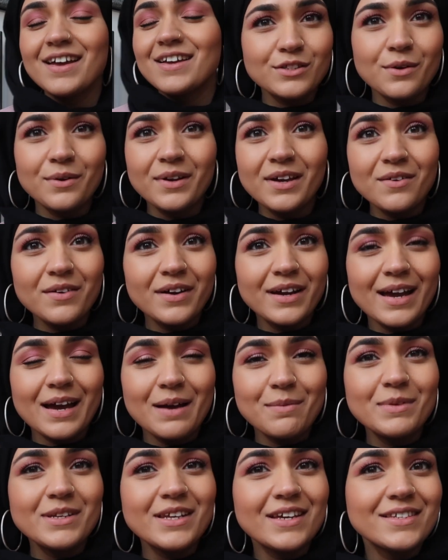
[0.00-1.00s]
So here I
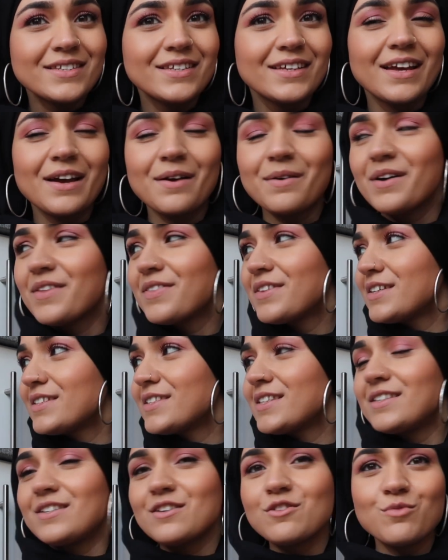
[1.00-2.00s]
am testing out
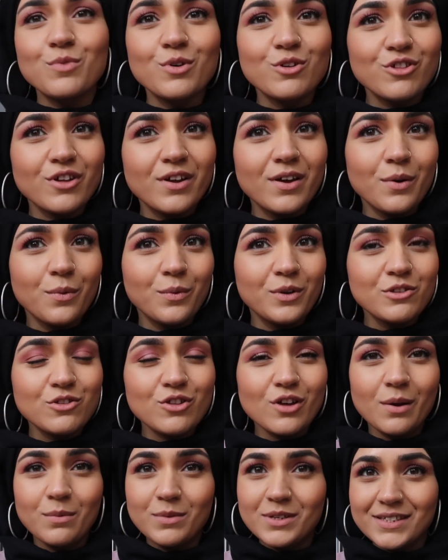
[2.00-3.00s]
this dishwasher
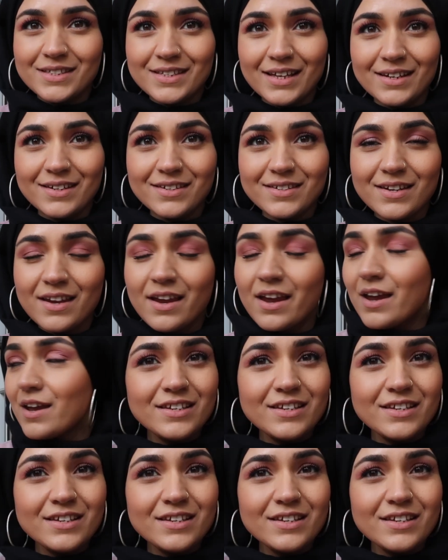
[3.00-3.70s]
which I was sent.